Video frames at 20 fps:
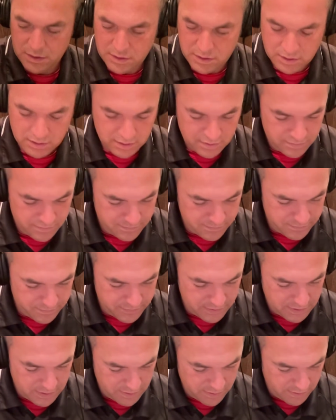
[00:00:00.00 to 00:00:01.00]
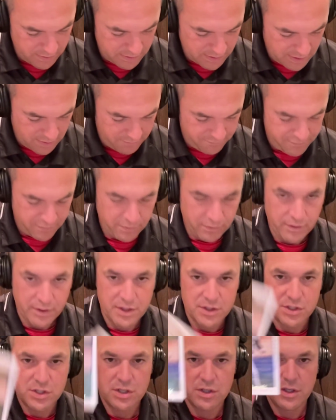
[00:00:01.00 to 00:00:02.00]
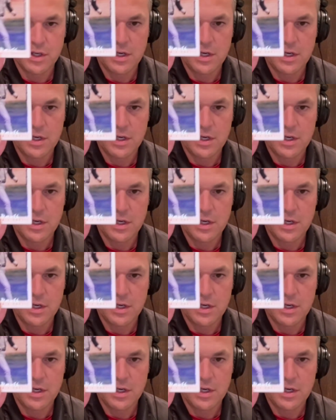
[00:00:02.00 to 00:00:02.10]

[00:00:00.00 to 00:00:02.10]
good hitter, outfielder. And Chili